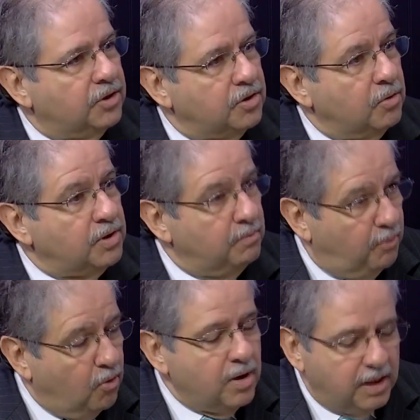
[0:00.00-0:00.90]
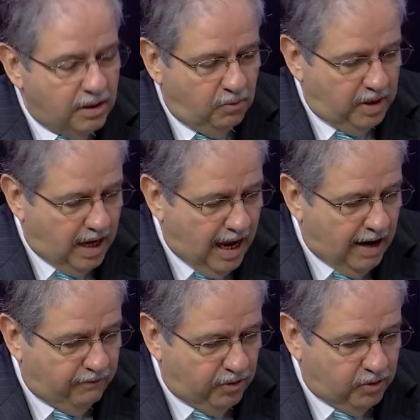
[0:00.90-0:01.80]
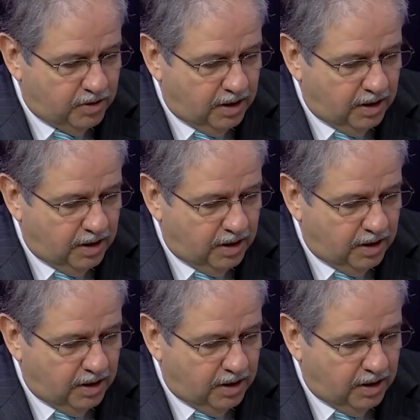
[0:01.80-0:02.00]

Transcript: So it's important that we have those things.